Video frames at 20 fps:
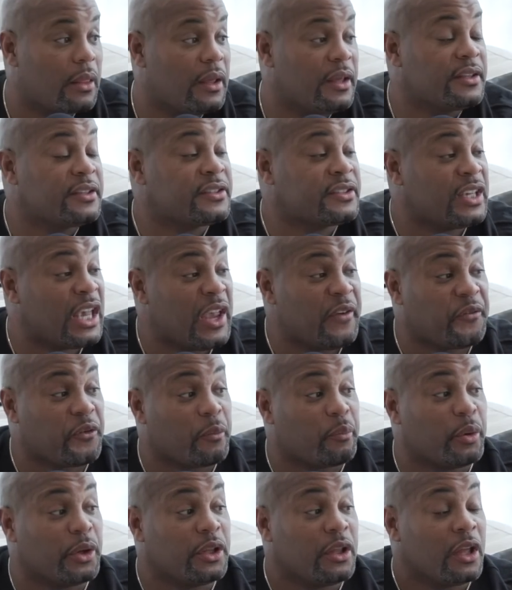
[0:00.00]
know, it's safer,
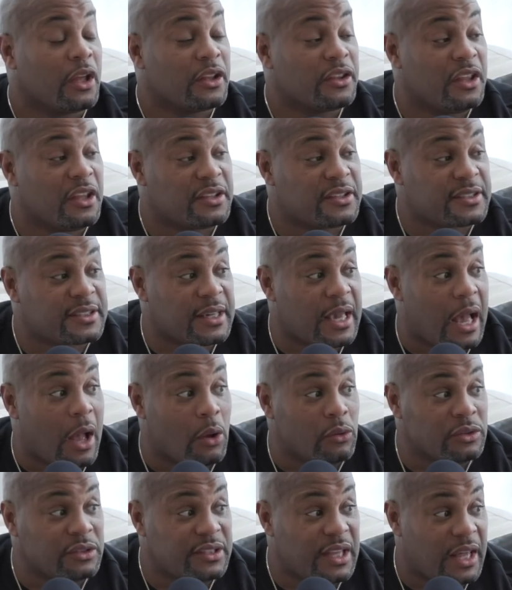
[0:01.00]
but the
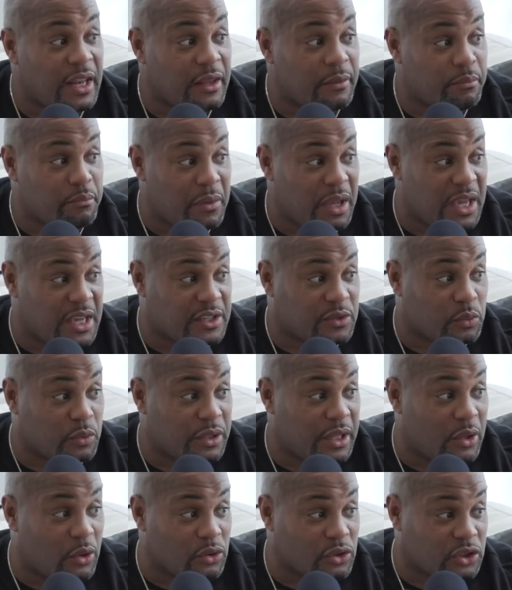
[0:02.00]
sounds that it makes when
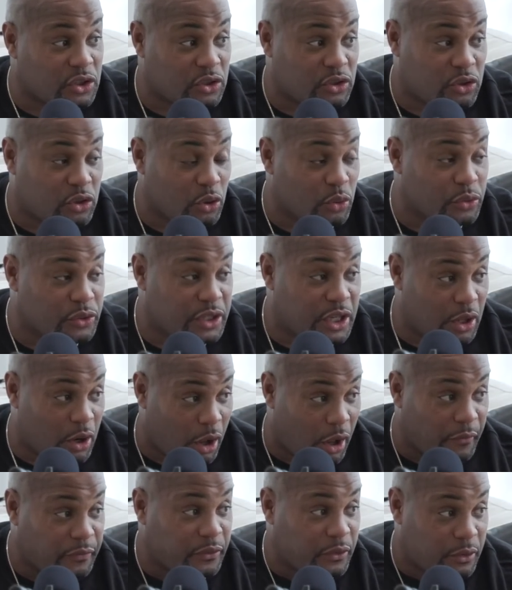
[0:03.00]
those dudes get
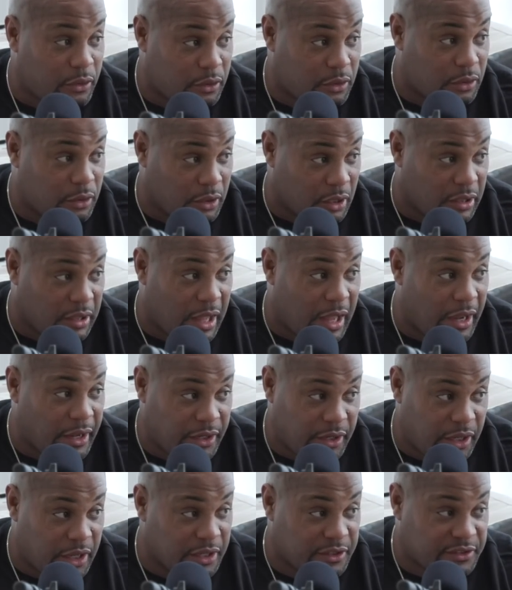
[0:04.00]
off the line,
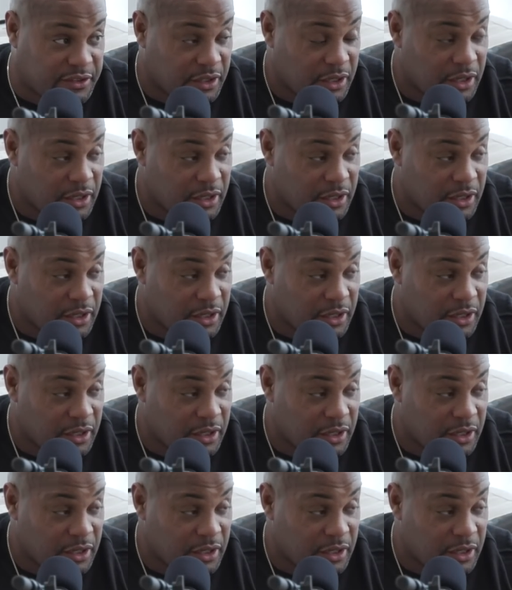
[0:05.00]
it's